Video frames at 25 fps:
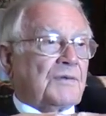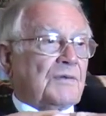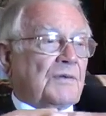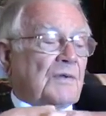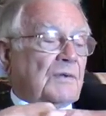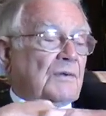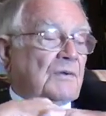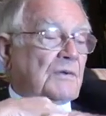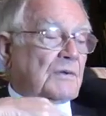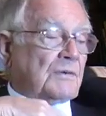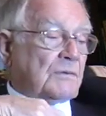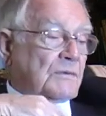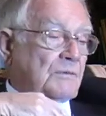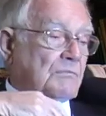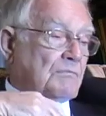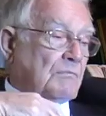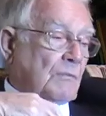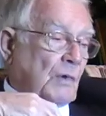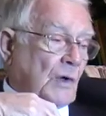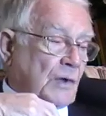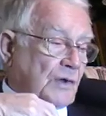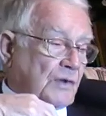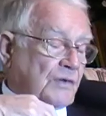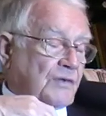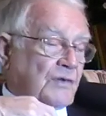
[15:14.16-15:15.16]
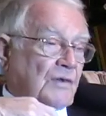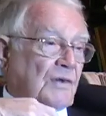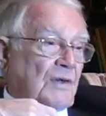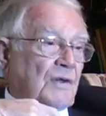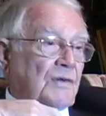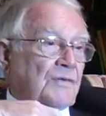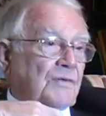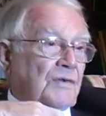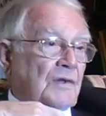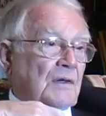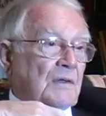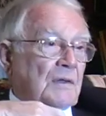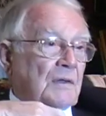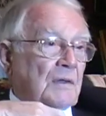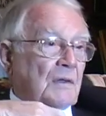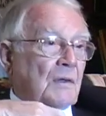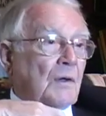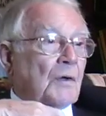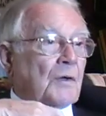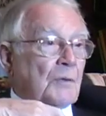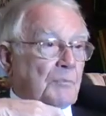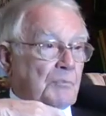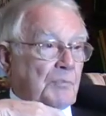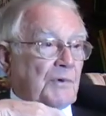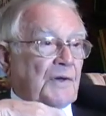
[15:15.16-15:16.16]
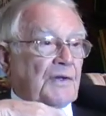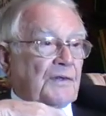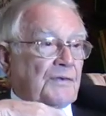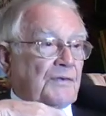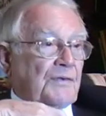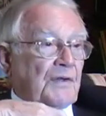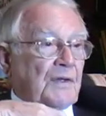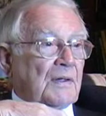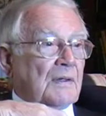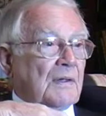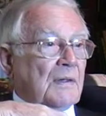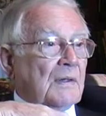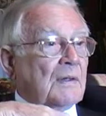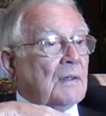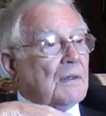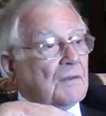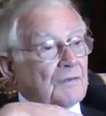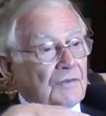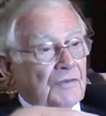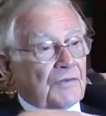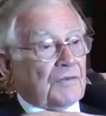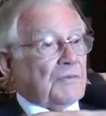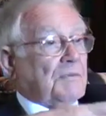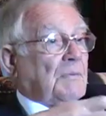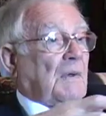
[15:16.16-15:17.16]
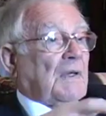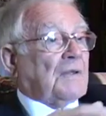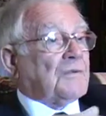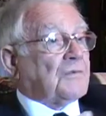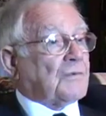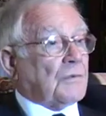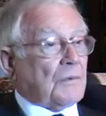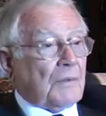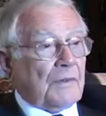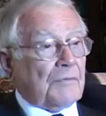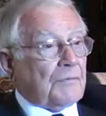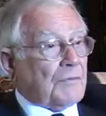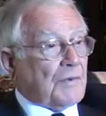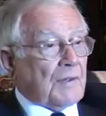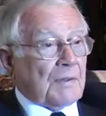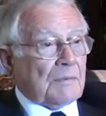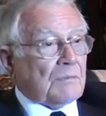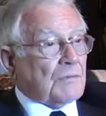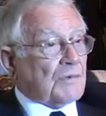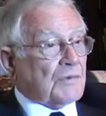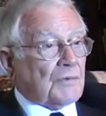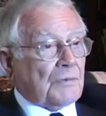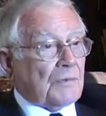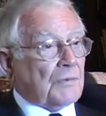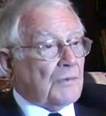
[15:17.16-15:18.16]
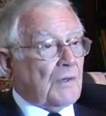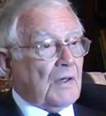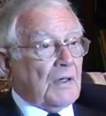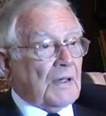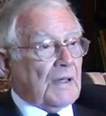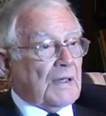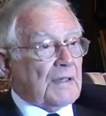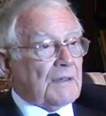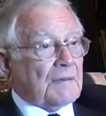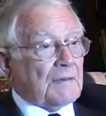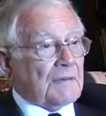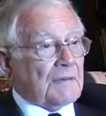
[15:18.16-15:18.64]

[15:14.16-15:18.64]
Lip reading: to do, you'd monitor the signal on a printer just to make sure everything was all right.